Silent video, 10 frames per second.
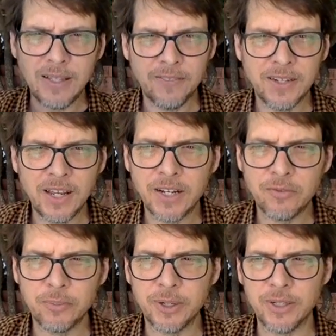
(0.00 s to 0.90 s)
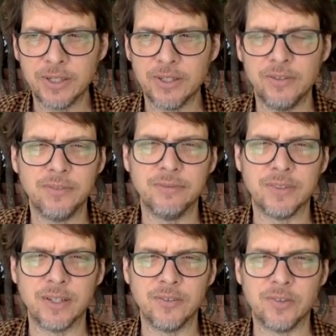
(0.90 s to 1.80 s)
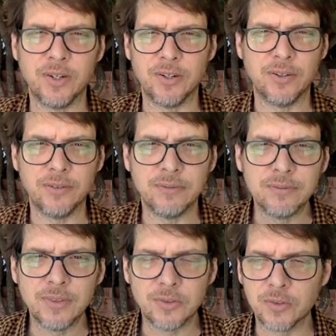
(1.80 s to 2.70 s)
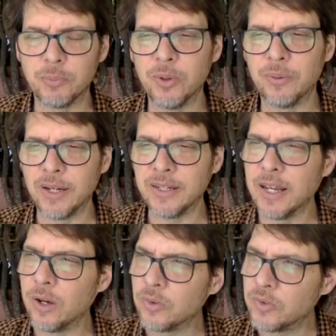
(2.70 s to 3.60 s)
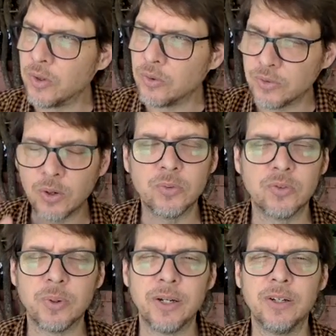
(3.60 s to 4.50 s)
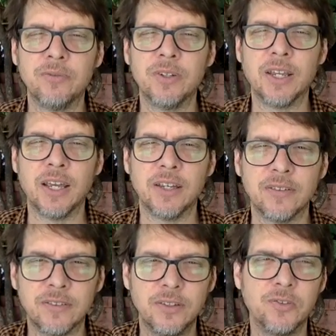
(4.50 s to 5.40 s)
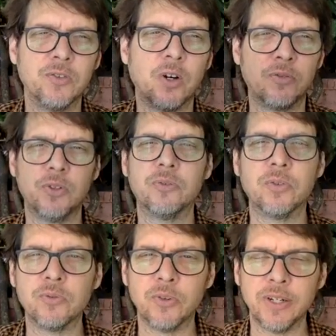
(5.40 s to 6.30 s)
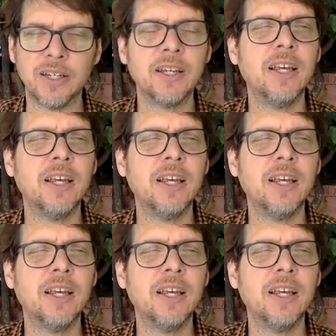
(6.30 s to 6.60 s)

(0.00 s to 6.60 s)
that not everybody can send a support right now, so don't sweat it if you can't. This is offered for free.